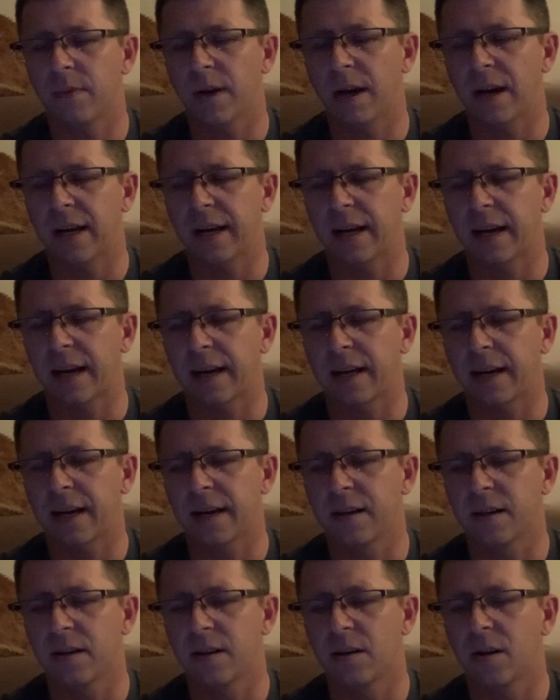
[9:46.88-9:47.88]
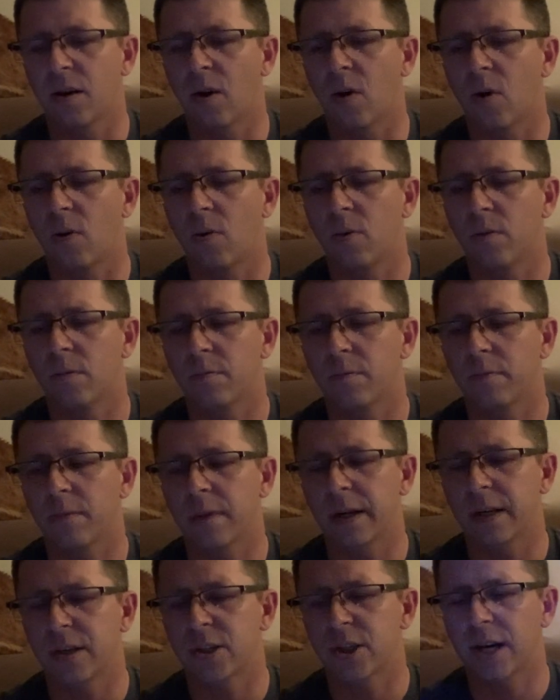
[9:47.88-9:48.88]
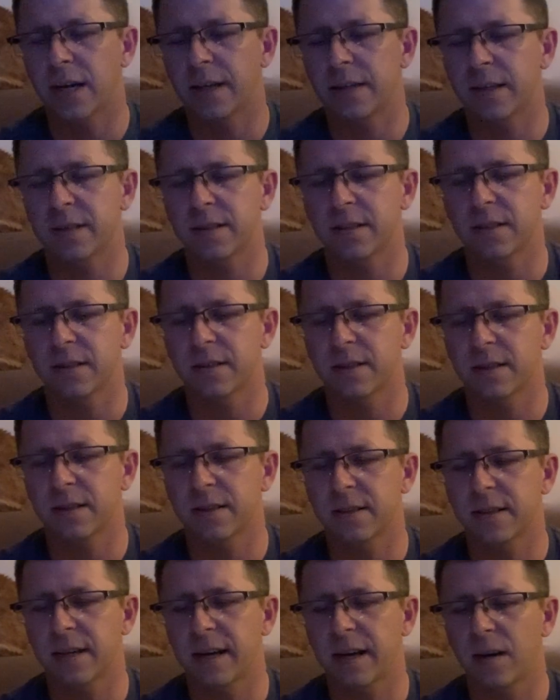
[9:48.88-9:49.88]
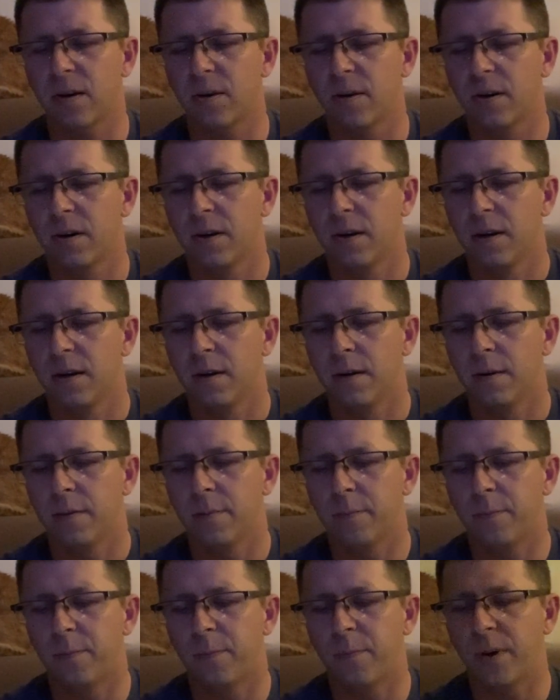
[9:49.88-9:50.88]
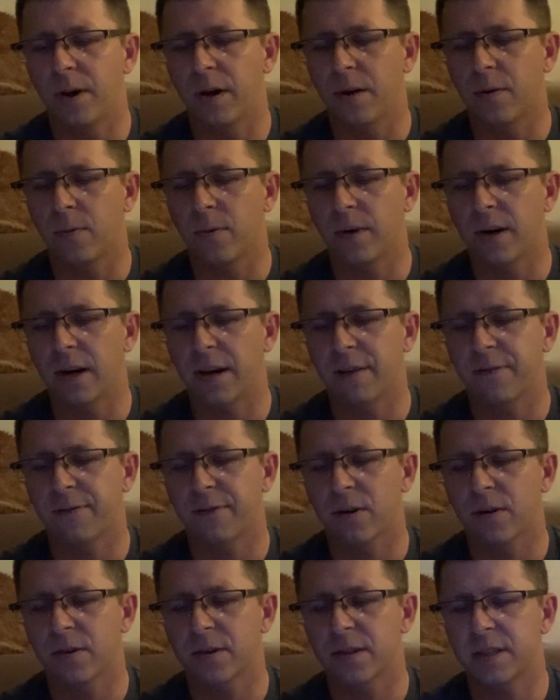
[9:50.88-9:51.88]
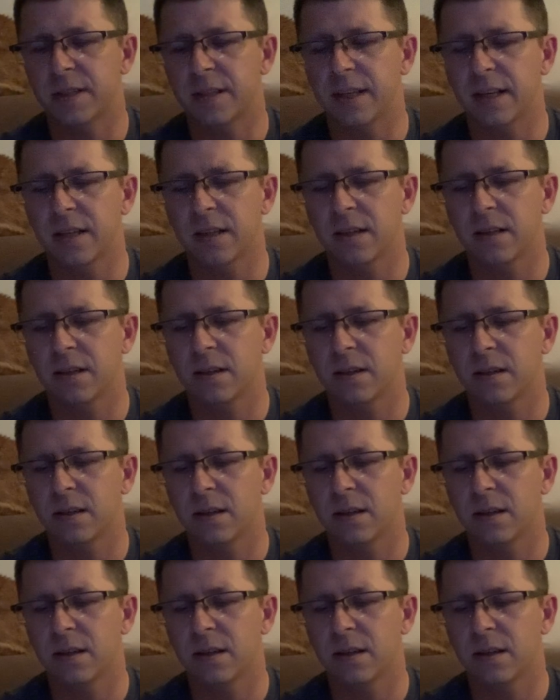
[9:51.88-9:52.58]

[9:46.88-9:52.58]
I kind of know my shot distances now, but when I first didn't,